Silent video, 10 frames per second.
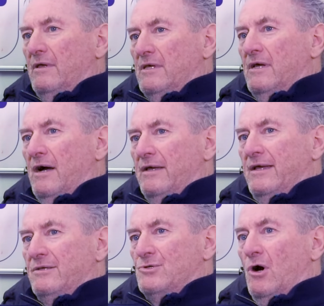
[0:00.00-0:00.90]

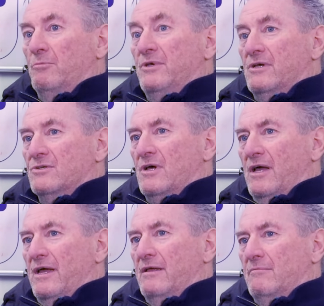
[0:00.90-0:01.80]
EIHL, because
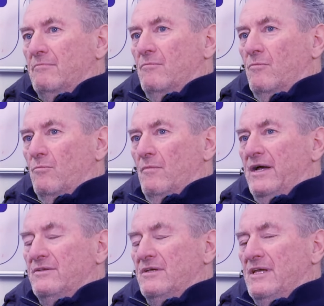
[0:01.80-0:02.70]
I had
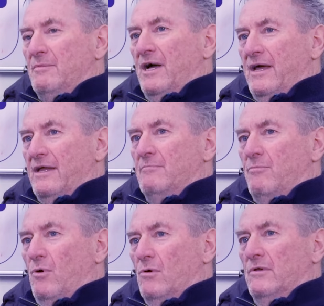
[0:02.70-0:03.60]
my team I had
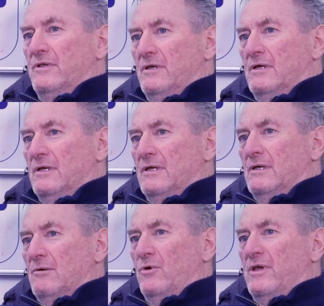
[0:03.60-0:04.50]
in Poland,
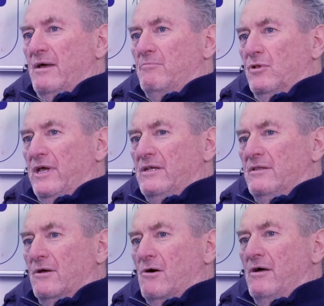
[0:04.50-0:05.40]
we had played
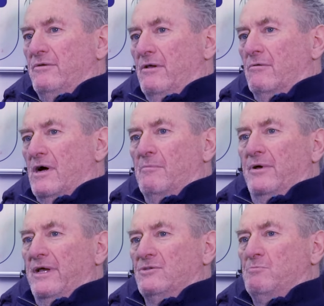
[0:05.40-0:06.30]
in the Continental Cup
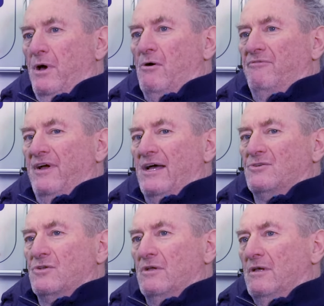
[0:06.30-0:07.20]
against
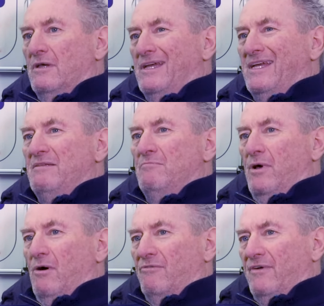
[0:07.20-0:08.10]
Belfast in
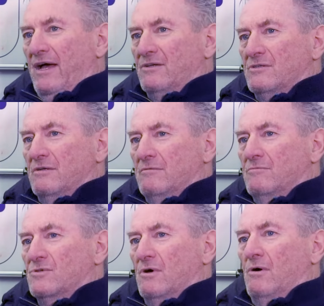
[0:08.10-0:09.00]
Belfast.
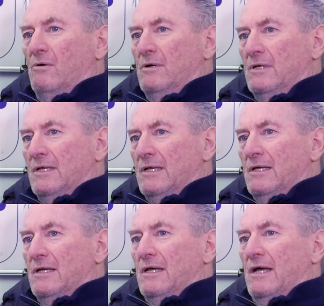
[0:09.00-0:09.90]
So,
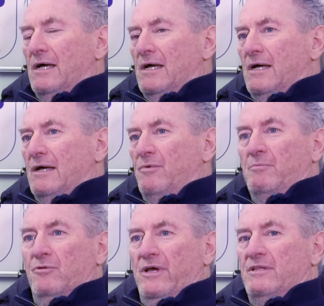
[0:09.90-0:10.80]
and we
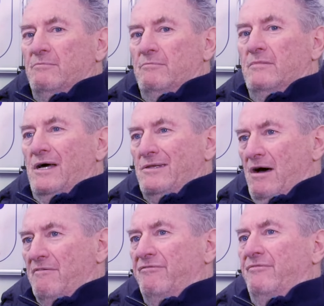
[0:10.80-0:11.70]
played them
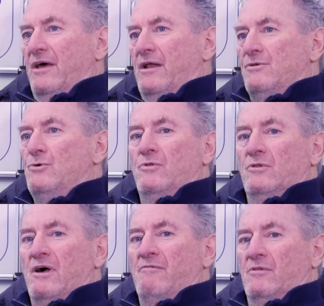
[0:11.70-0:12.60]
enough that I knew the
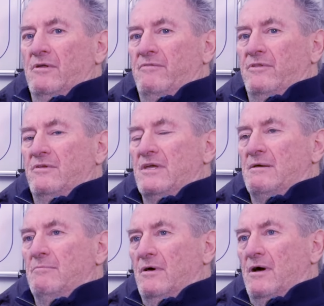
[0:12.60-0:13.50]
level of the
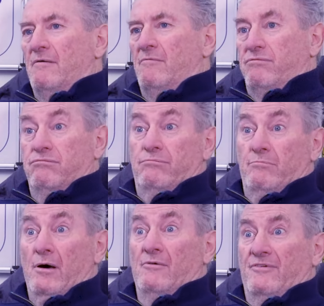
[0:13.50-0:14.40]
team of
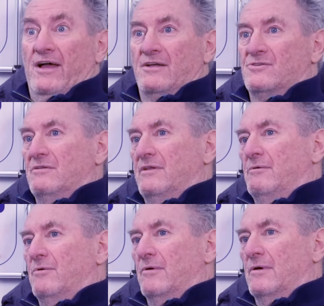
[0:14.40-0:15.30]
Belfast, and
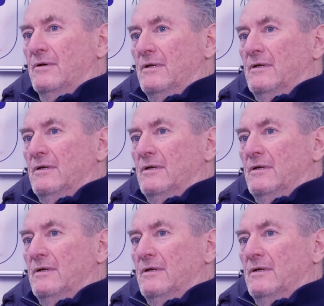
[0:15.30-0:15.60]
they were